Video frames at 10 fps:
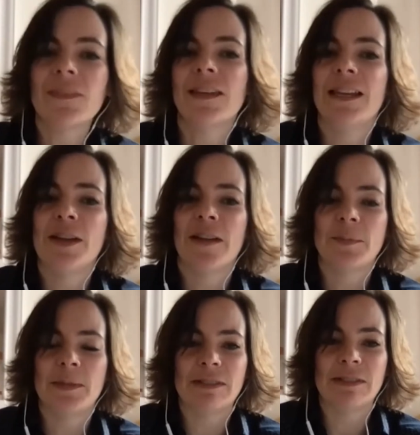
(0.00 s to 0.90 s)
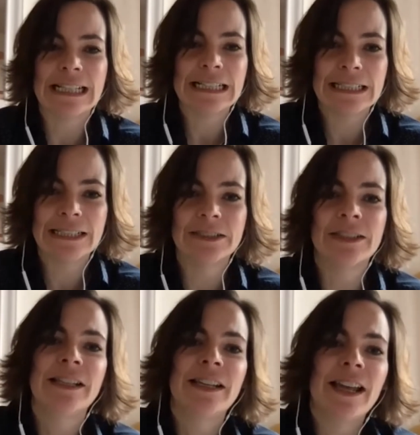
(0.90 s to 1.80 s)
And you have to be really clear
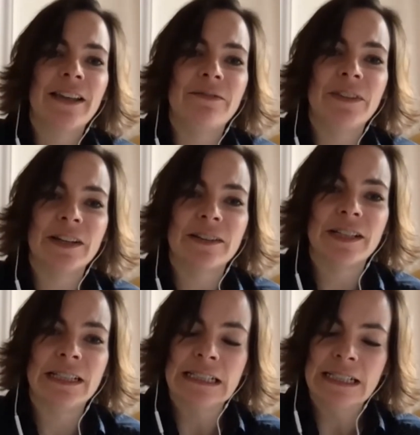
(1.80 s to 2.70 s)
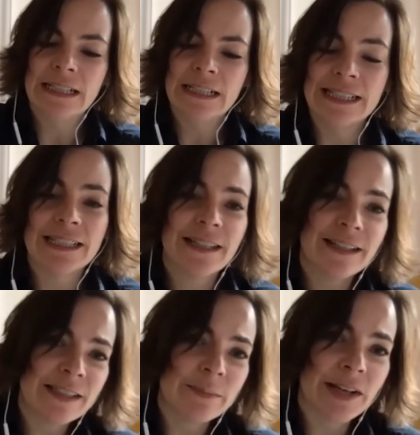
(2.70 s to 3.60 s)
and very
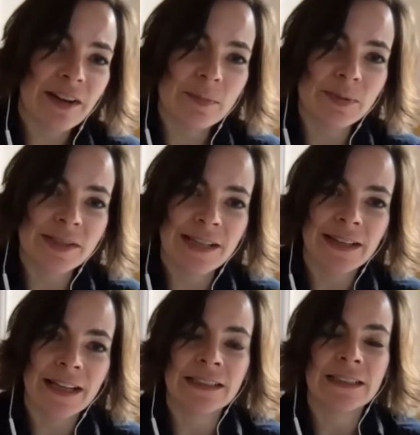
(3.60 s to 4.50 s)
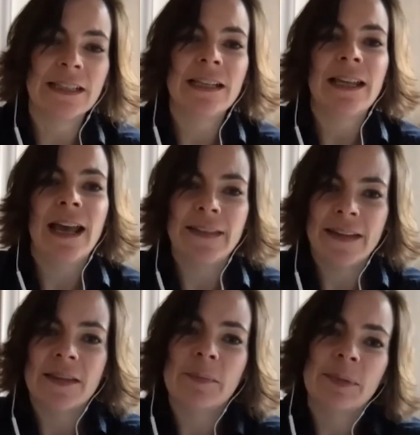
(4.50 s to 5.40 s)
concise about how you present that. And
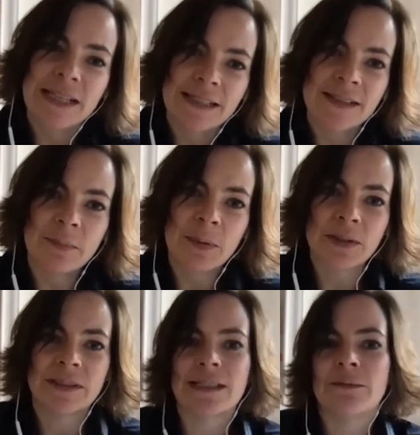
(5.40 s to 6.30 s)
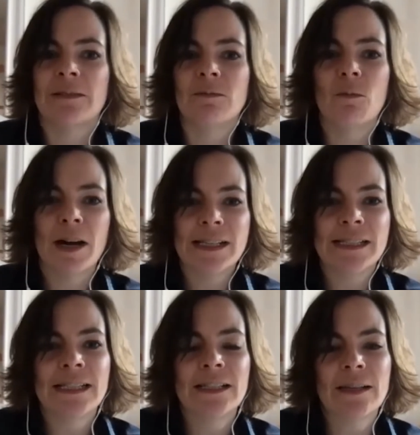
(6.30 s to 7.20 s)
then the place is important as well. Why is
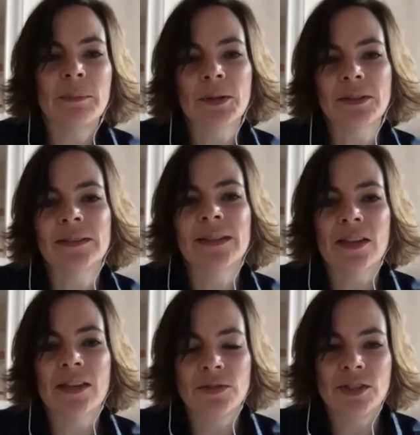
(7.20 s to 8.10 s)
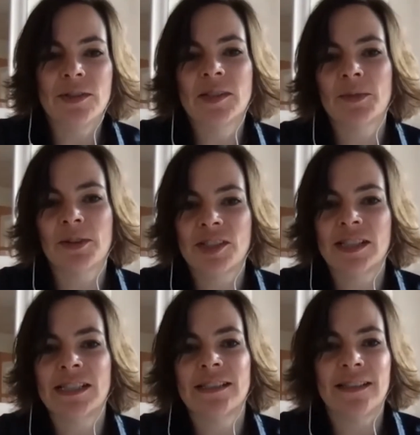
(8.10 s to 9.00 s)
it important that you do this
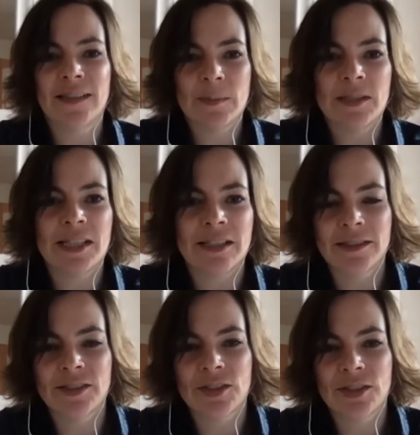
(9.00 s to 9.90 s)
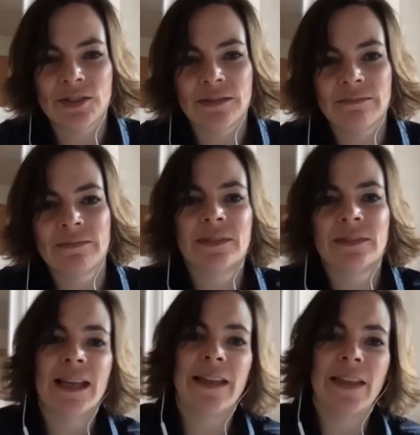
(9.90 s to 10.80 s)
project in this particular institution?
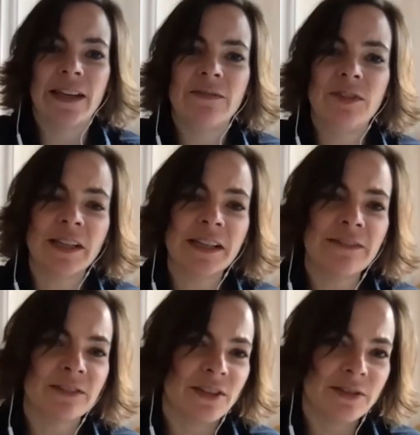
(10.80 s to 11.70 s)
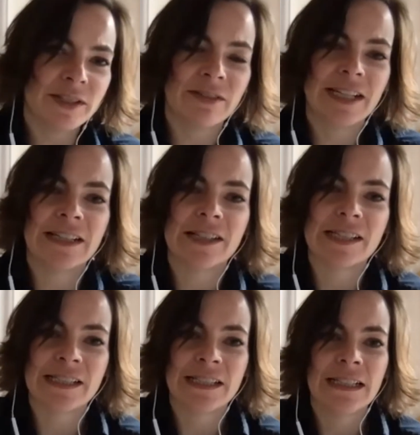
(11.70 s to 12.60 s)
And then if you can cover those three
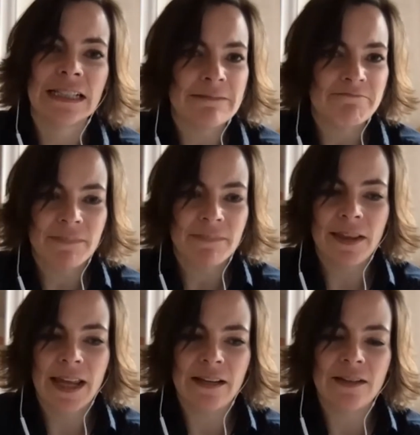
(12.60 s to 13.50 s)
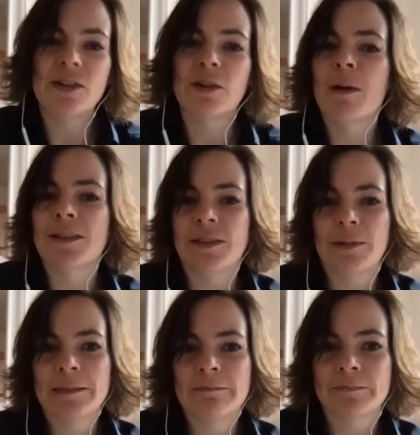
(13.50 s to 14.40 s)
areas, then you're well on the way.